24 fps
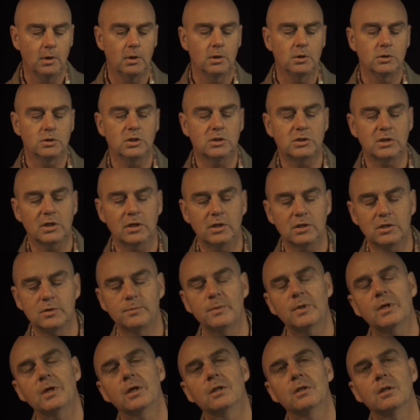She tells
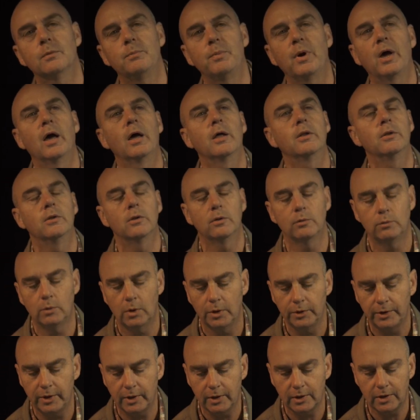me get the pan, the
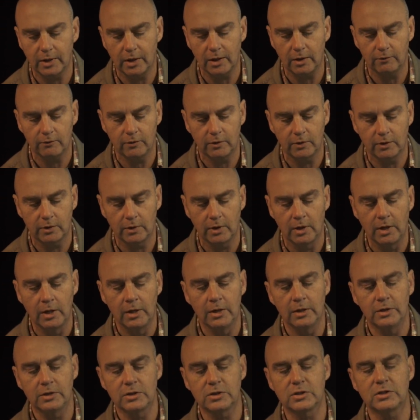one I gave her.
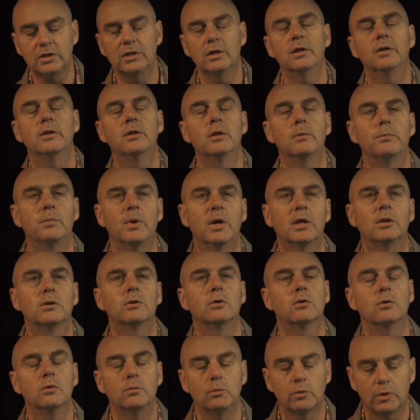It's still in the
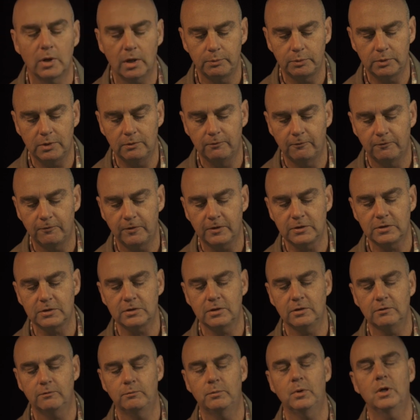bedroom wrapped in
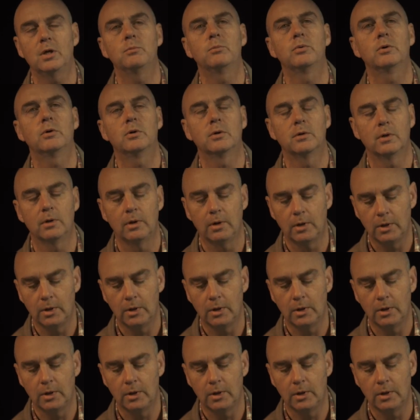festive paper.